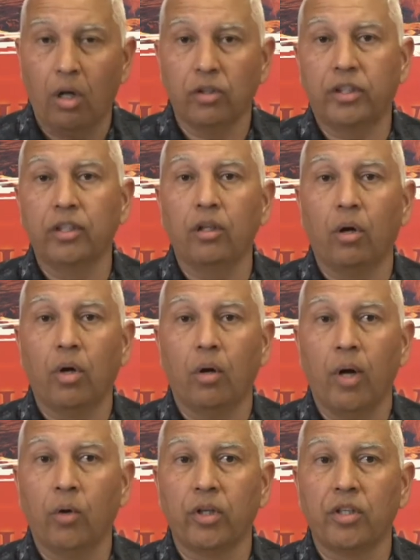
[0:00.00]

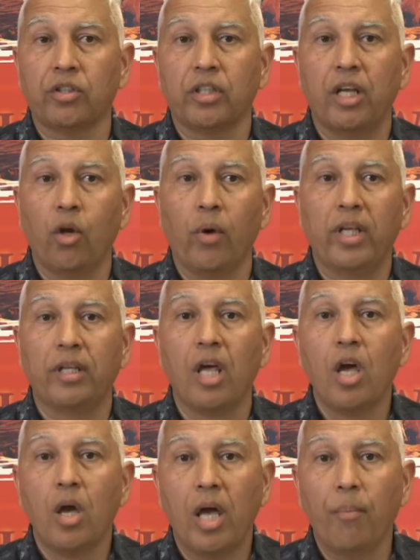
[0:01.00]
around us, and
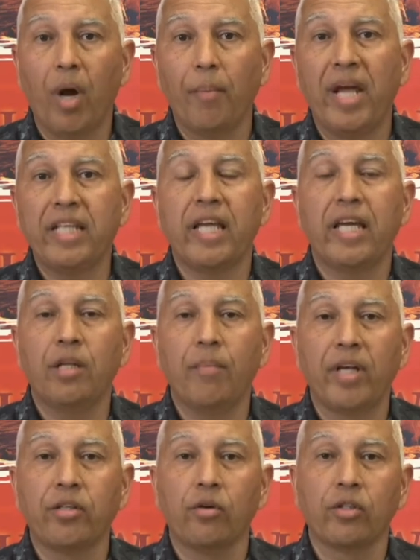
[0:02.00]
by maintaining
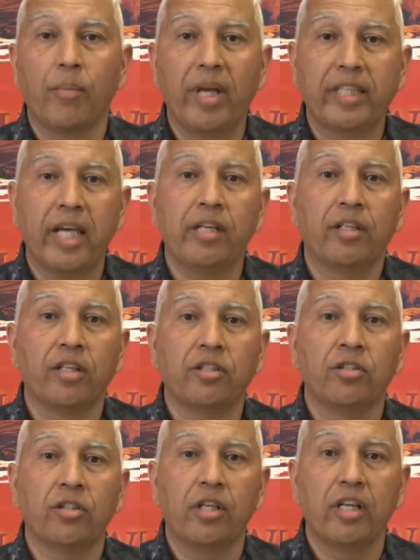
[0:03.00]
measures and maintaining
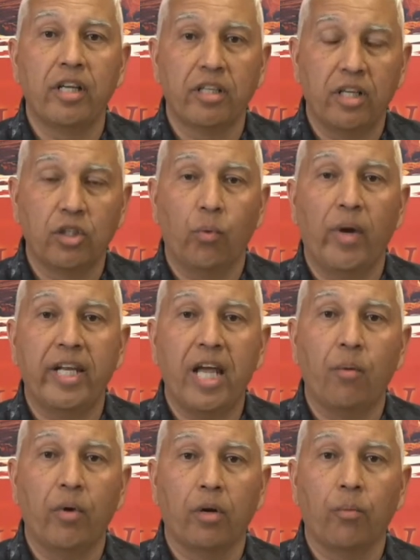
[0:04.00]
distancing is the way
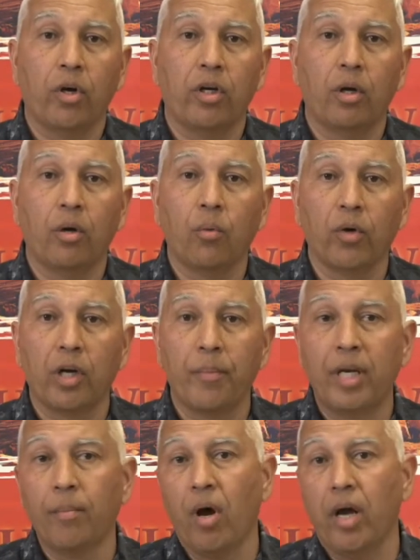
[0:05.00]
that we're gonna
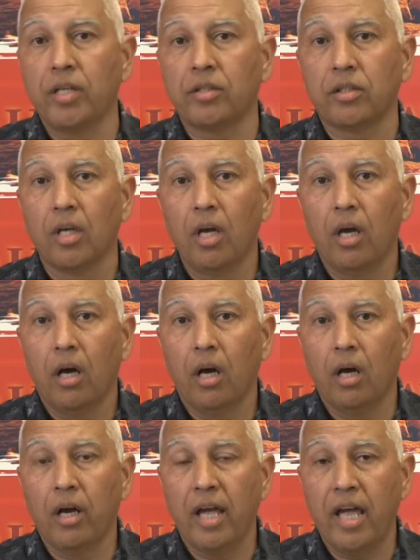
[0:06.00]
minimize
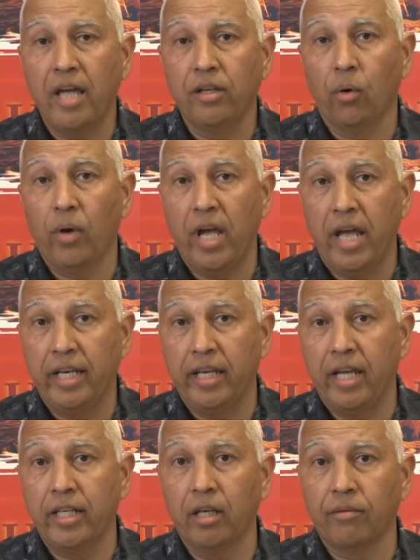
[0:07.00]

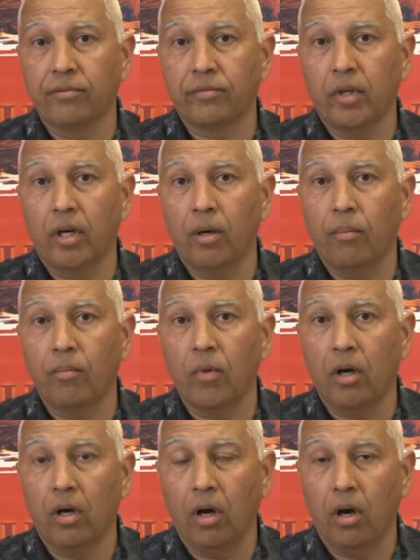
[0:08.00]
any of
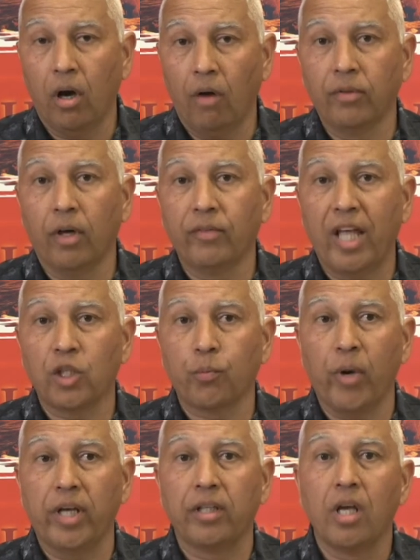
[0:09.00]
that
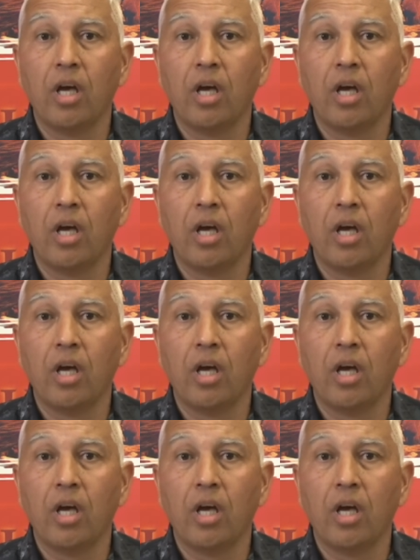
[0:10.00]
spread.